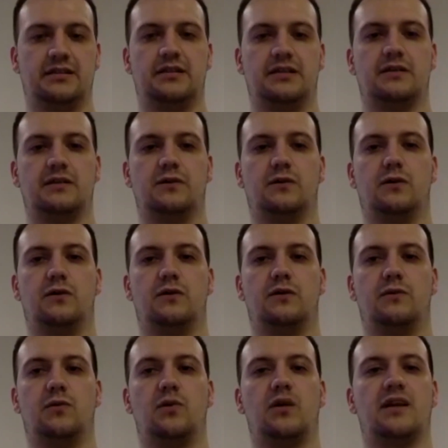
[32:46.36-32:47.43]
You're
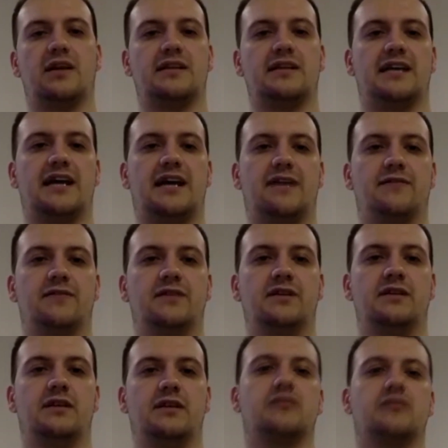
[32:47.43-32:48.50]
more likely to have
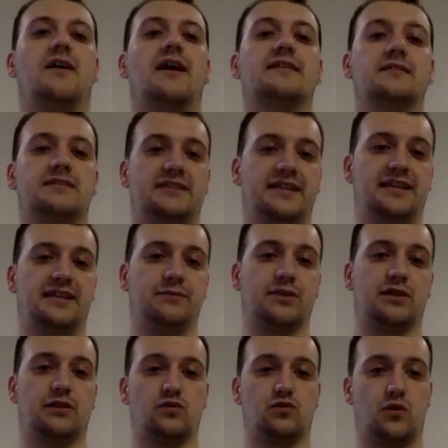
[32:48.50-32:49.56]
a tighter team to
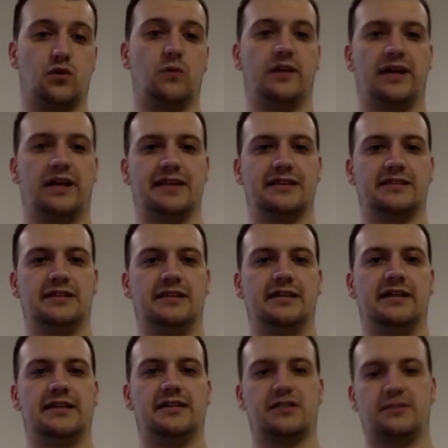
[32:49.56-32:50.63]
control that.
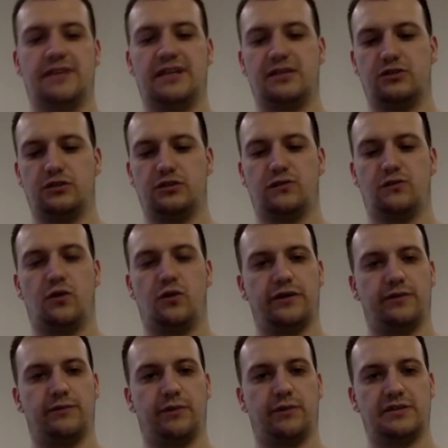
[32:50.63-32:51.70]
It's just making sure you've got
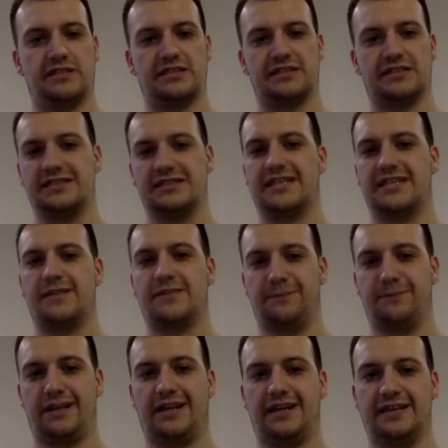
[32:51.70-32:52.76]
the processes and steps in
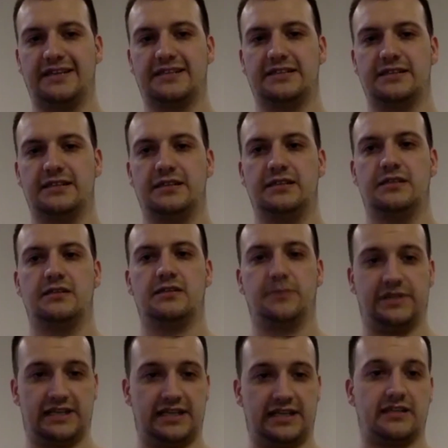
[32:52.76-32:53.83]
place to
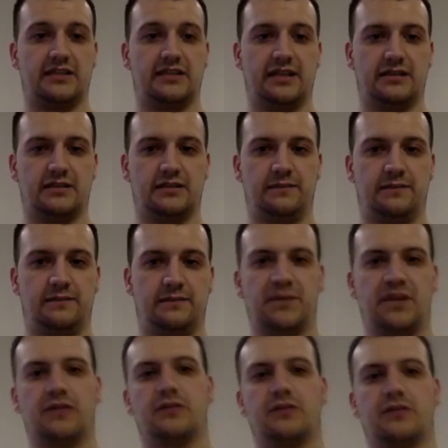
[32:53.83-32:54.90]
protect the data,
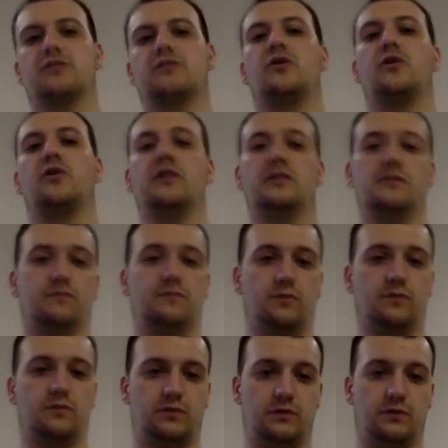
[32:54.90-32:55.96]
to show that you've
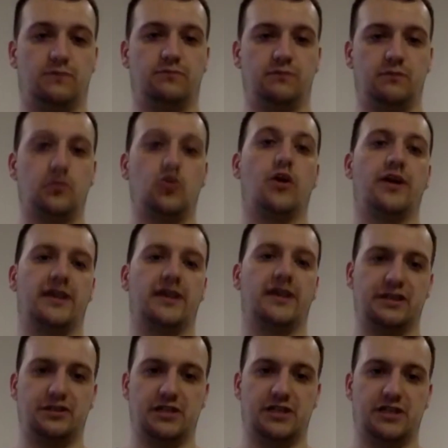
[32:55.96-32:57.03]
got it in a
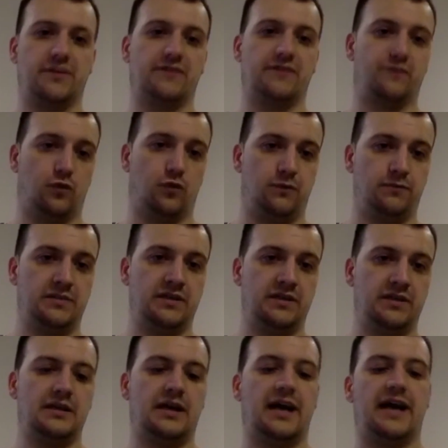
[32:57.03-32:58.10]
legitimate form
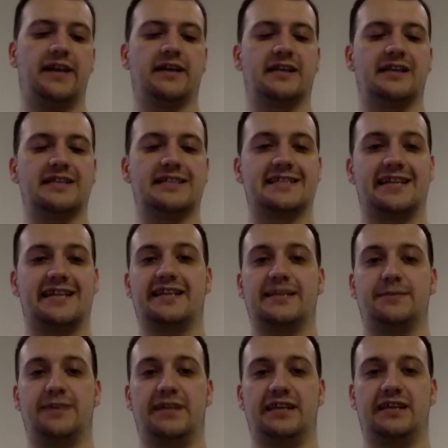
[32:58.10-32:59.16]
and the consent has
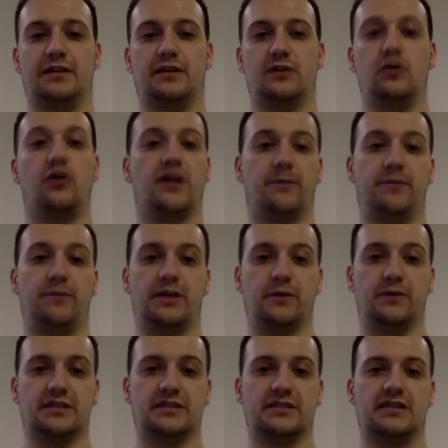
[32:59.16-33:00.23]
been
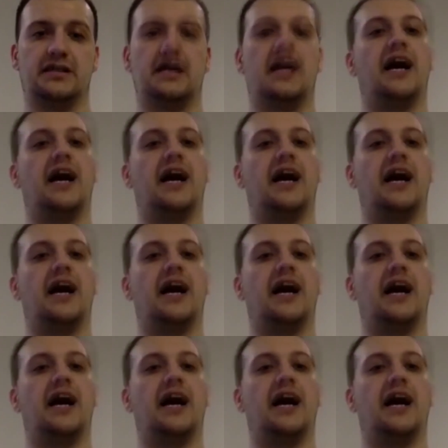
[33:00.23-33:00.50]
non-ambiguous and